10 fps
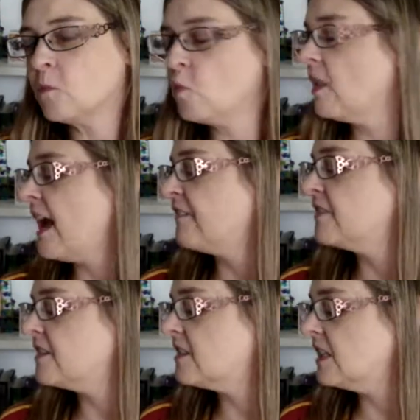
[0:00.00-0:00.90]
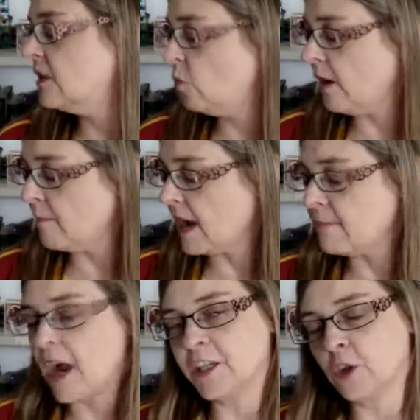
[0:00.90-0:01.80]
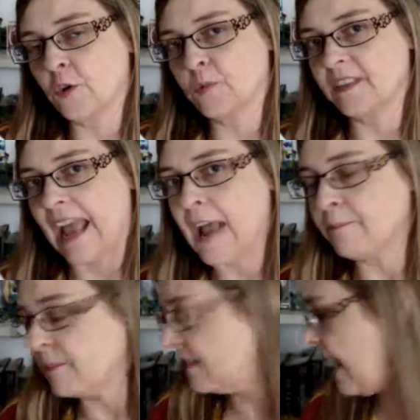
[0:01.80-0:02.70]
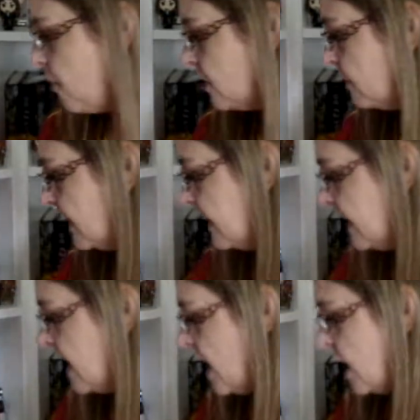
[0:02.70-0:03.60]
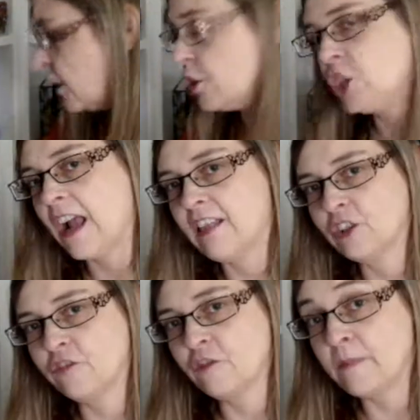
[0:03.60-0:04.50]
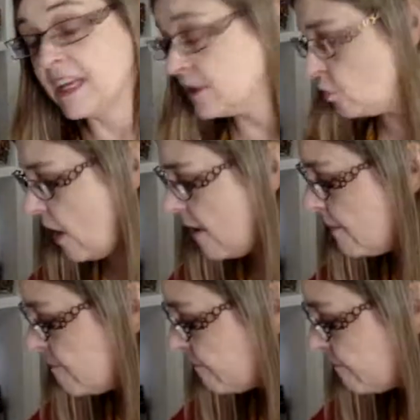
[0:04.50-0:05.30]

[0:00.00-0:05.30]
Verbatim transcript: We'll have to see where my mind goes with that, but that would be a good challenge for me as well.